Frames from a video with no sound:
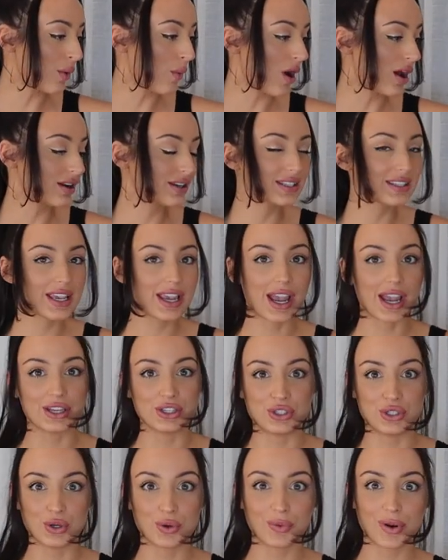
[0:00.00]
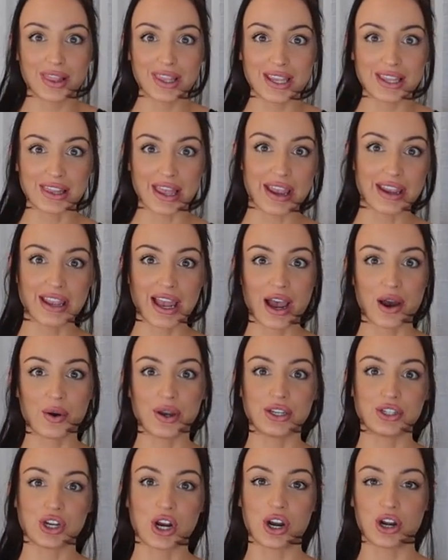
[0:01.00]
I wanna say I do really like how
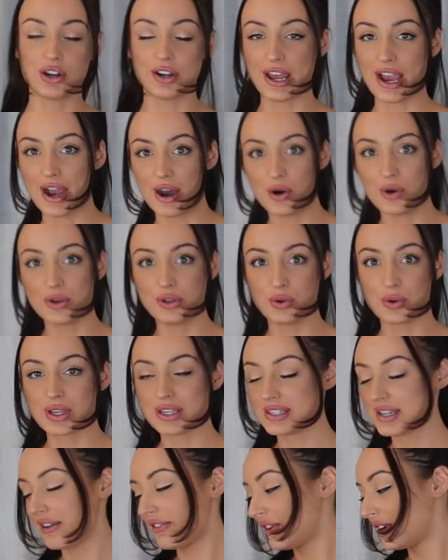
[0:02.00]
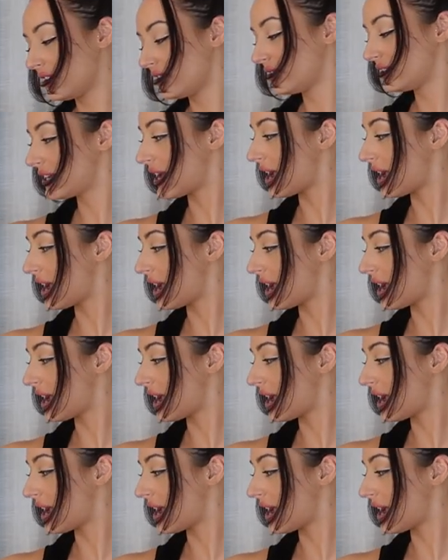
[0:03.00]
it turned out. You can definitely